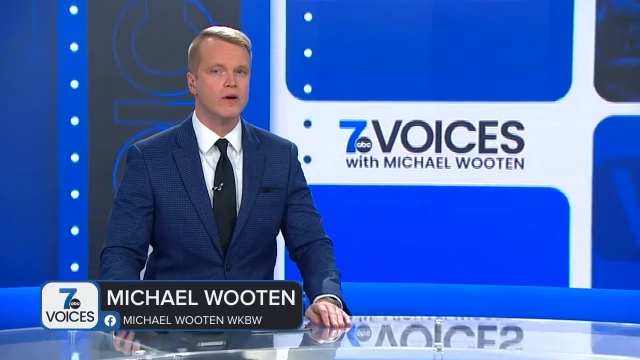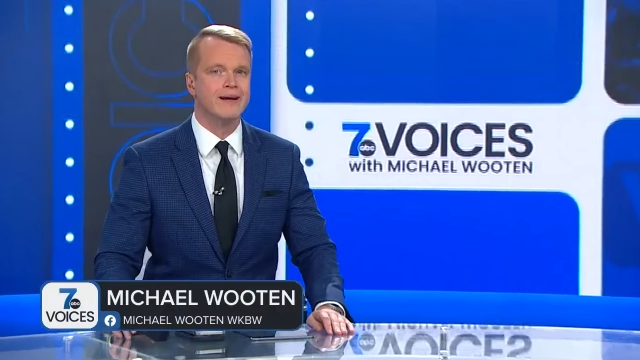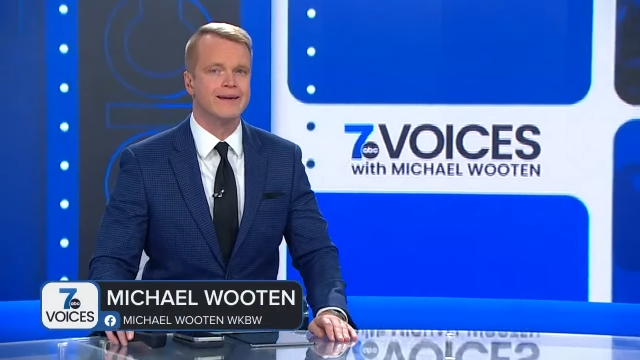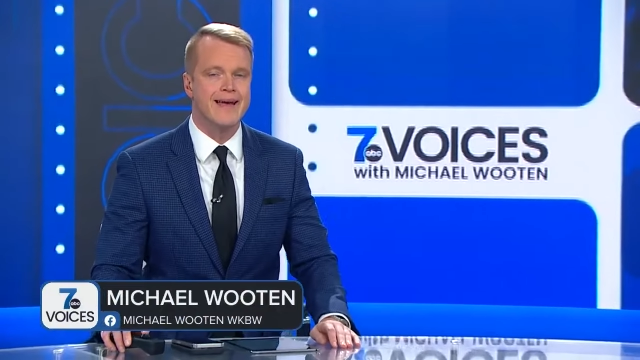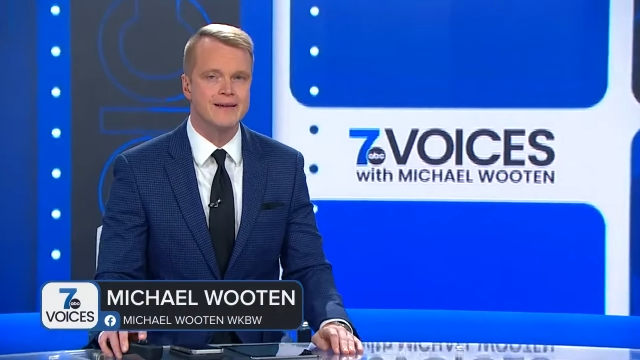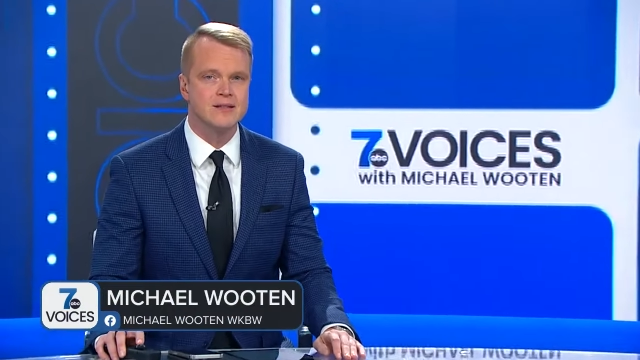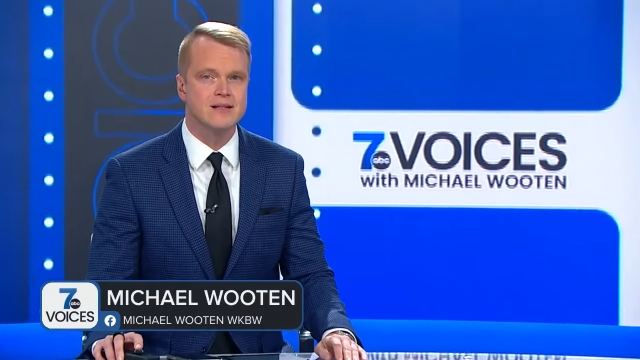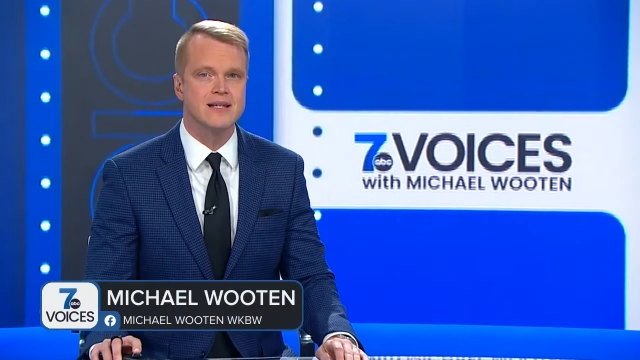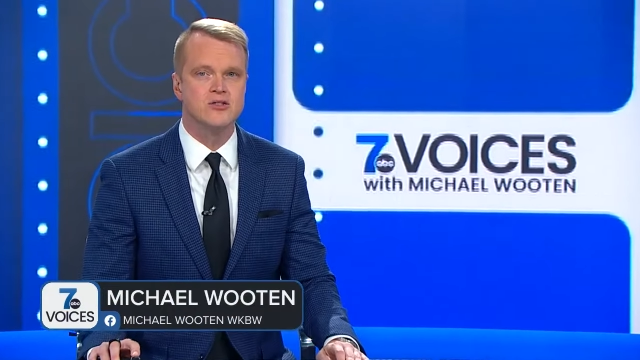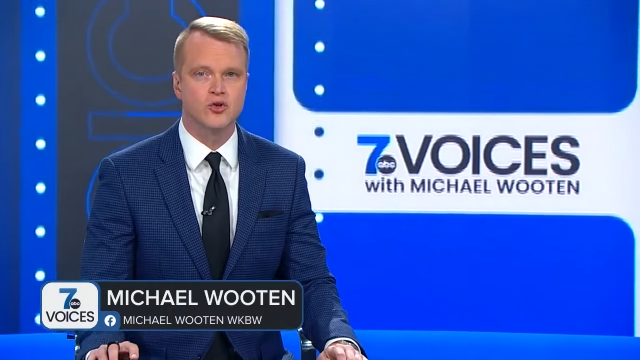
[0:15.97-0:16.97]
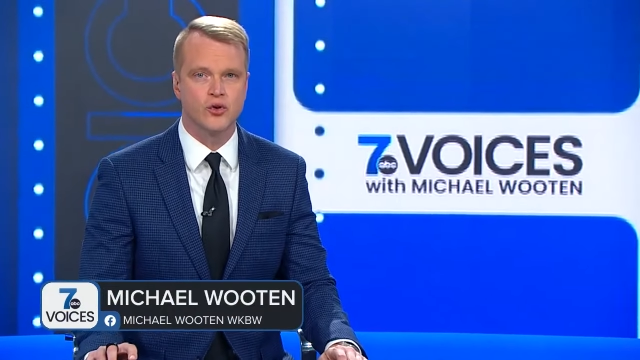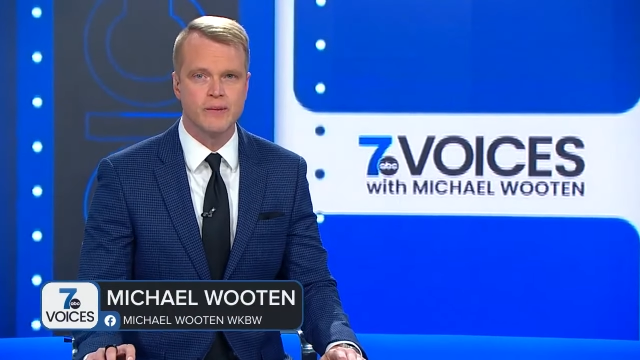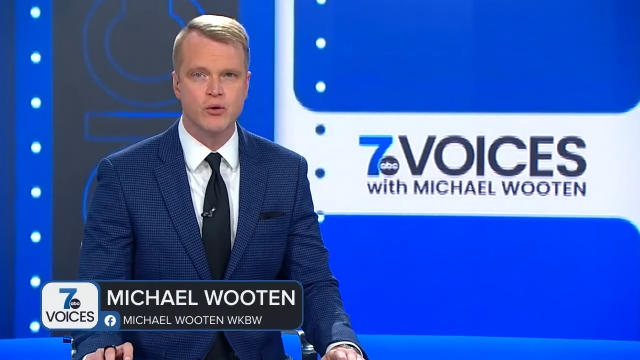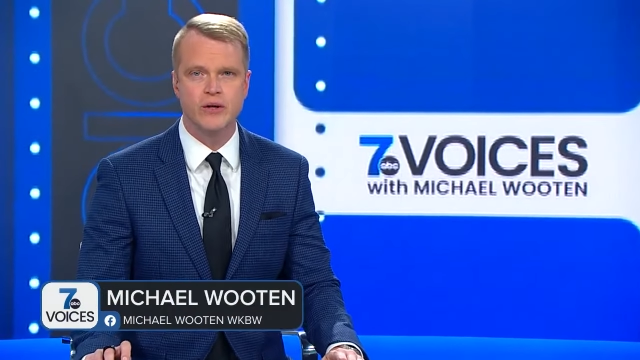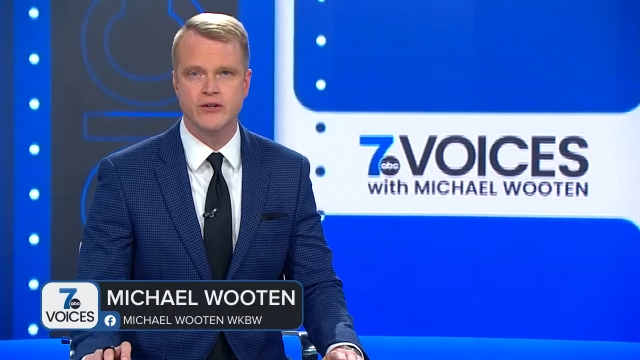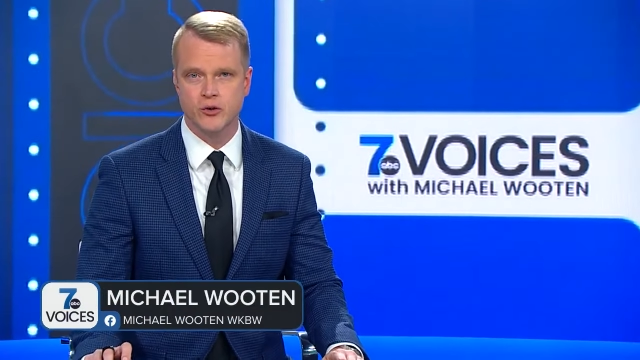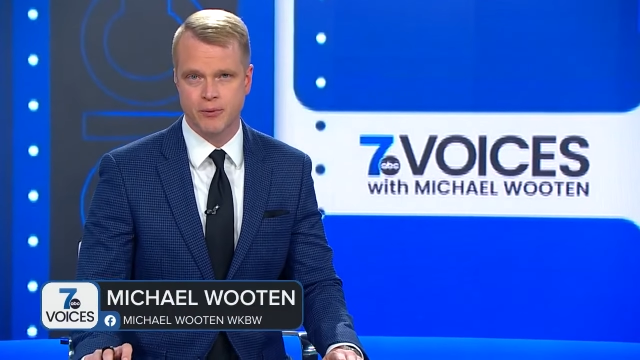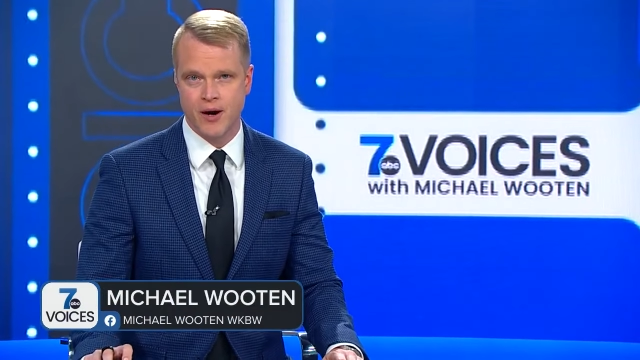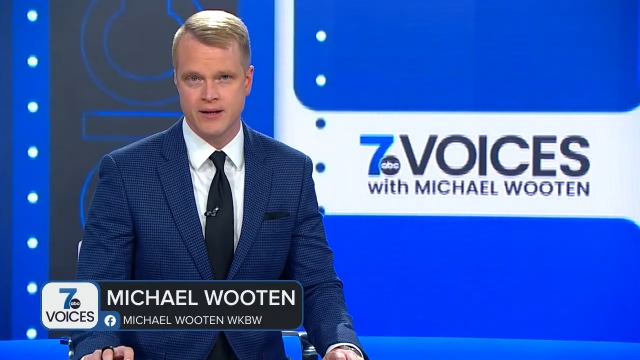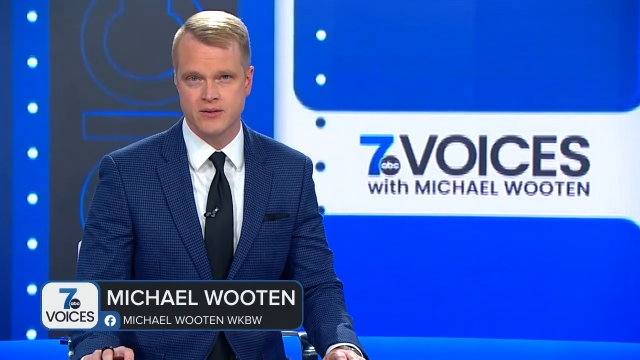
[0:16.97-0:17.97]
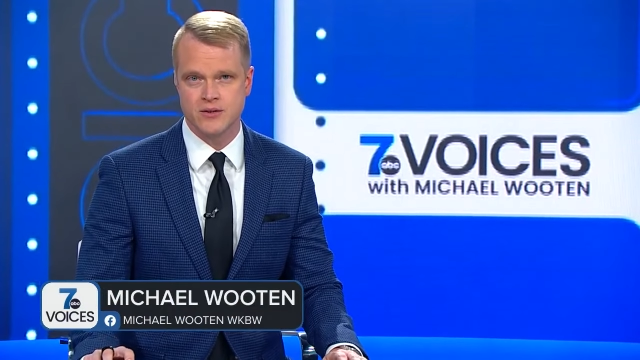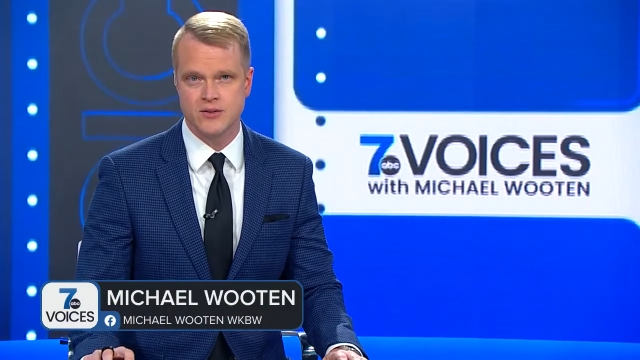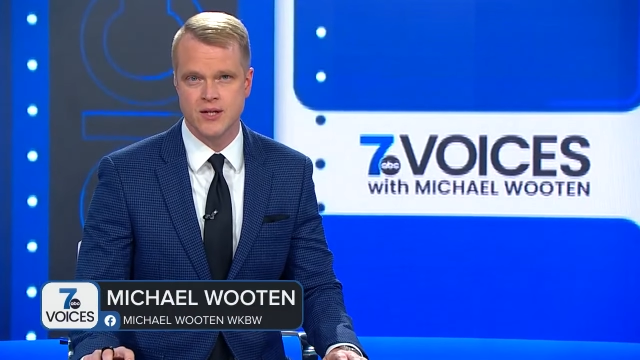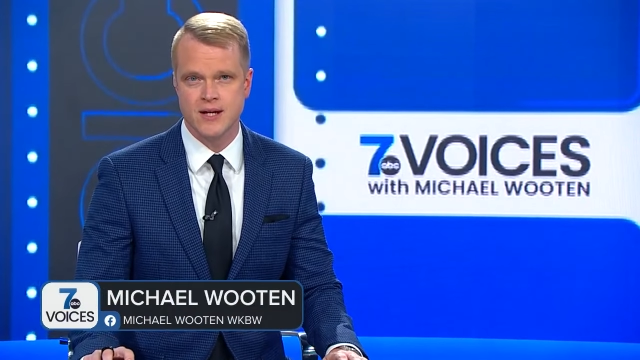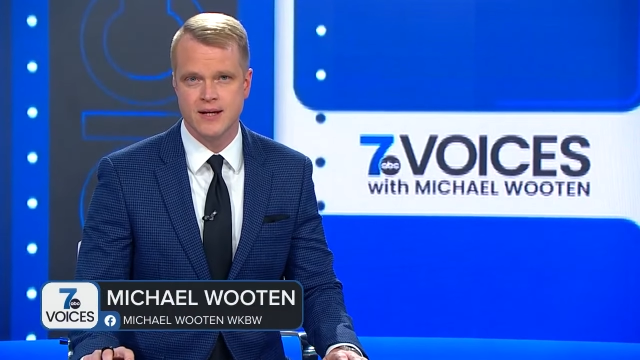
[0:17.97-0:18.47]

against these criminal enterprises